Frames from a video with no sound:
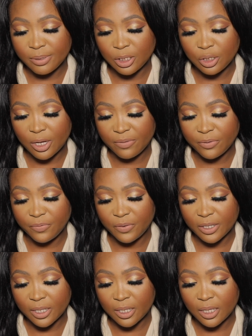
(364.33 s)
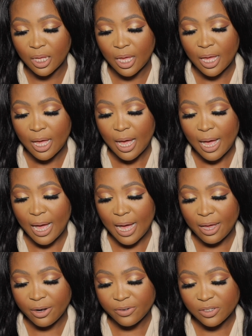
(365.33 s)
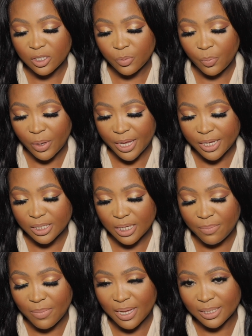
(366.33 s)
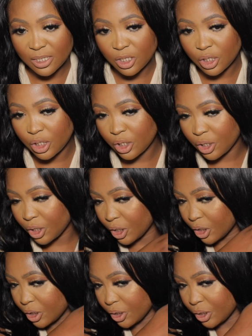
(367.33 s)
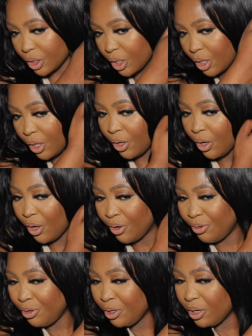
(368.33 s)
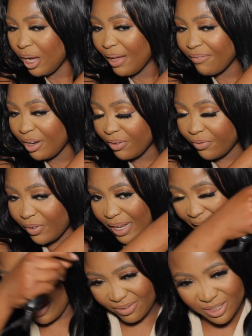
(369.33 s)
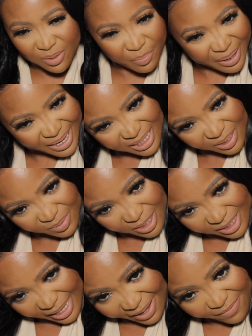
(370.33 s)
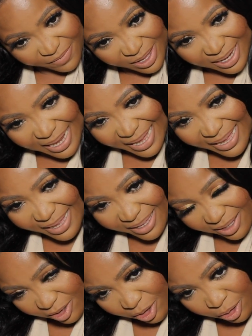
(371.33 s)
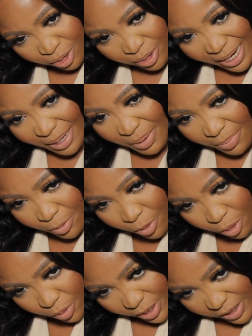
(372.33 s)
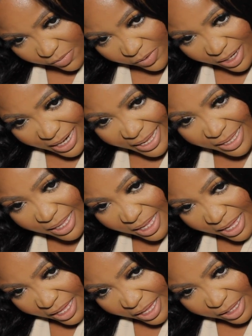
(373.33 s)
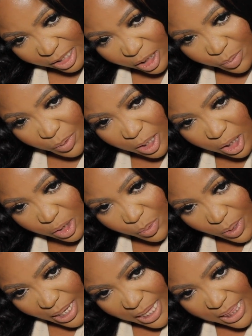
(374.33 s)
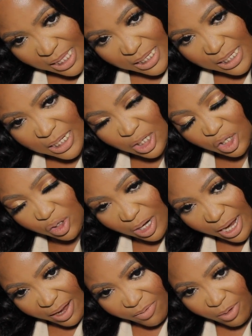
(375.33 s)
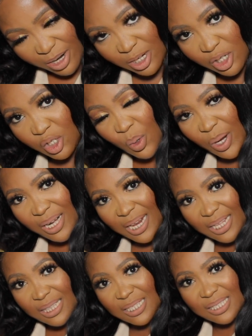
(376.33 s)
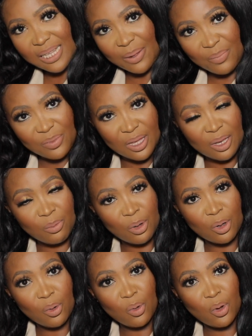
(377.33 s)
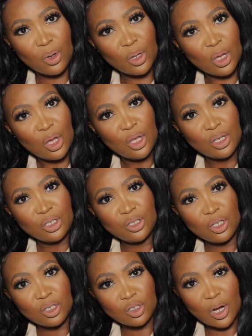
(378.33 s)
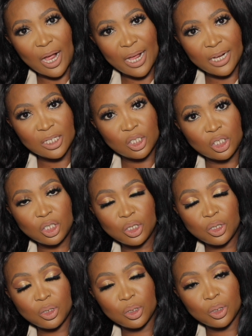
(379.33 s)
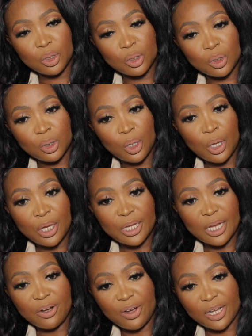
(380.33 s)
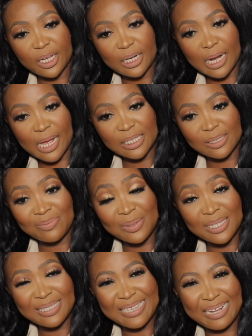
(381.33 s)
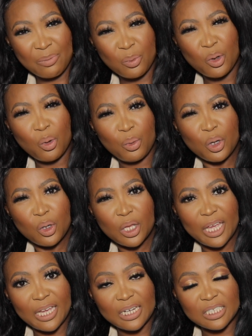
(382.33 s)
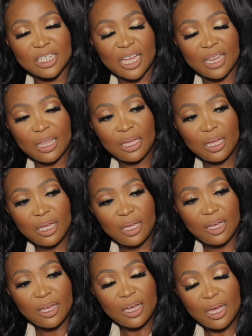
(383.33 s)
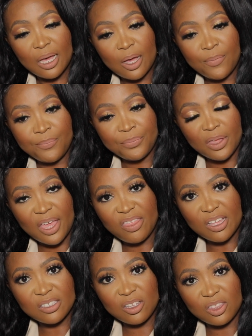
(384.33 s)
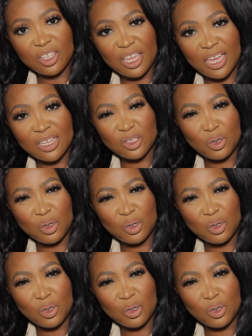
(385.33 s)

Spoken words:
Did you ever feel out of space among certain girls? No, I've never felt out of space because I feel like, you know, like people always feel like just because we're in this industry and everyone is doing like the same thing and we're all, you know, trying to get recognized means like we all hate each other. And that's not the case.